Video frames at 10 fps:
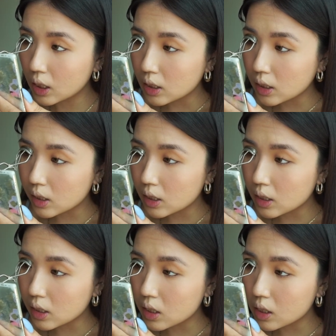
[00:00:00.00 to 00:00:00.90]

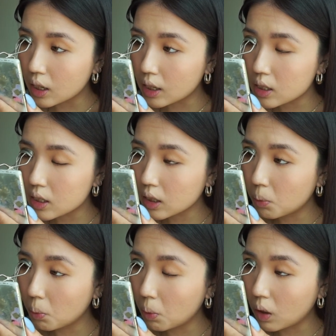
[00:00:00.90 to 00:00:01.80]
Since that's
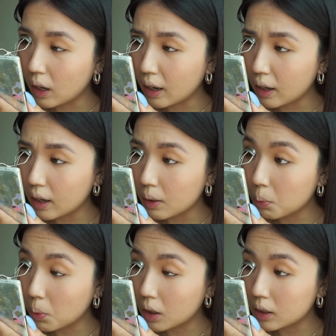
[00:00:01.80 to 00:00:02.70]
what I
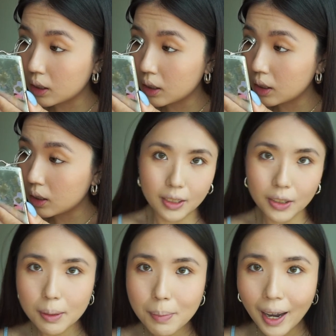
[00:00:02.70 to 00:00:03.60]
wanted. Look
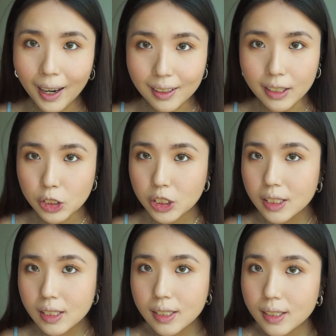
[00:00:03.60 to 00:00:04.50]
at my
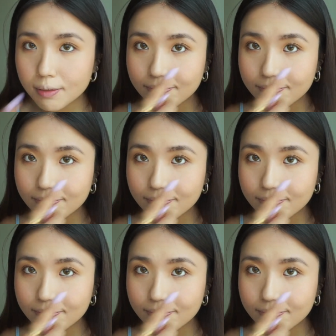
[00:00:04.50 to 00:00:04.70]
eyelashes.